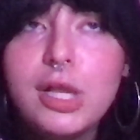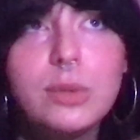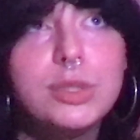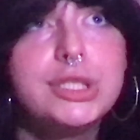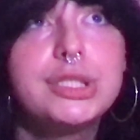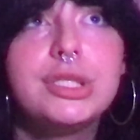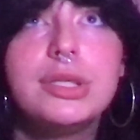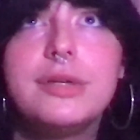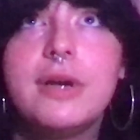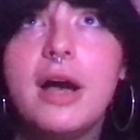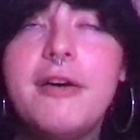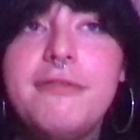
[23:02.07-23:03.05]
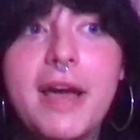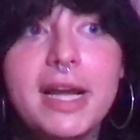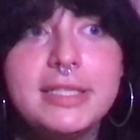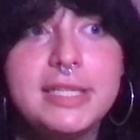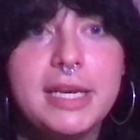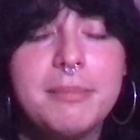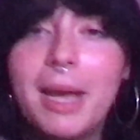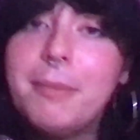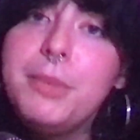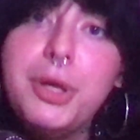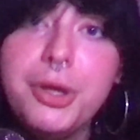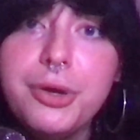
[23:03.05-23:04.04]
It was affecting my
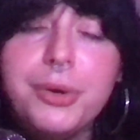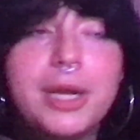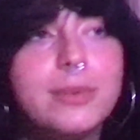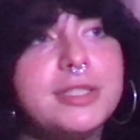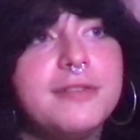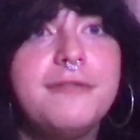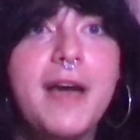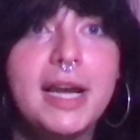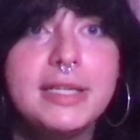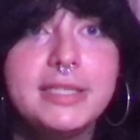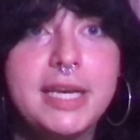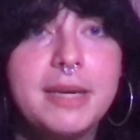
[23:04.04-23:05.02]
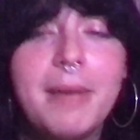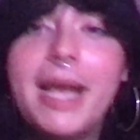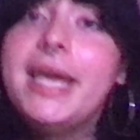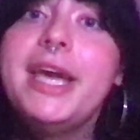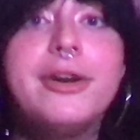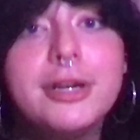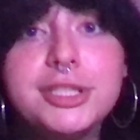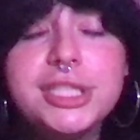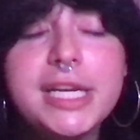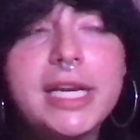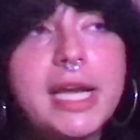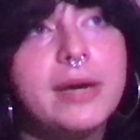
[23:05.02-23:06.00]
mood. It was affecting my
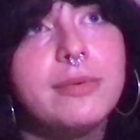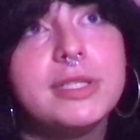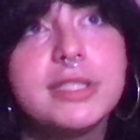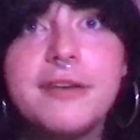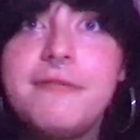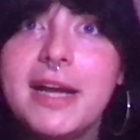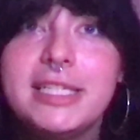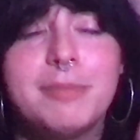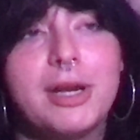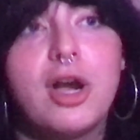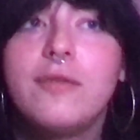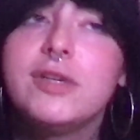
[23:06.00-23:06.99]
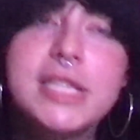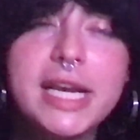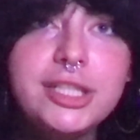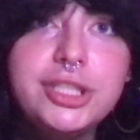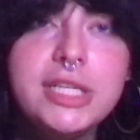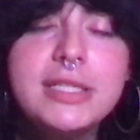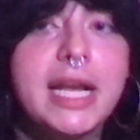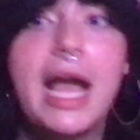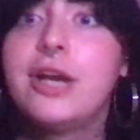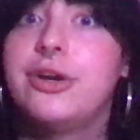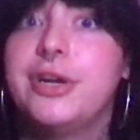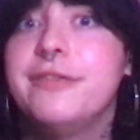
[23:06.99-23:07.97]
energy. It was affecting my conversations. Like I
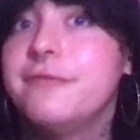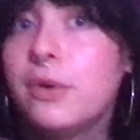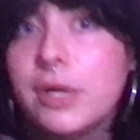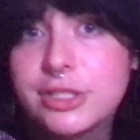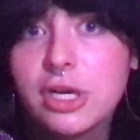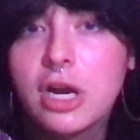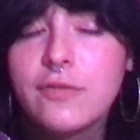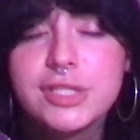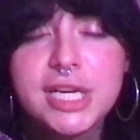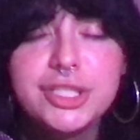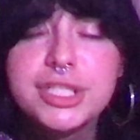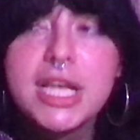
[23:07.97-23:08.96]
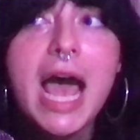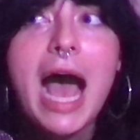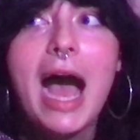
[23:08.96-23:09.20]
couldn't focus on conversations.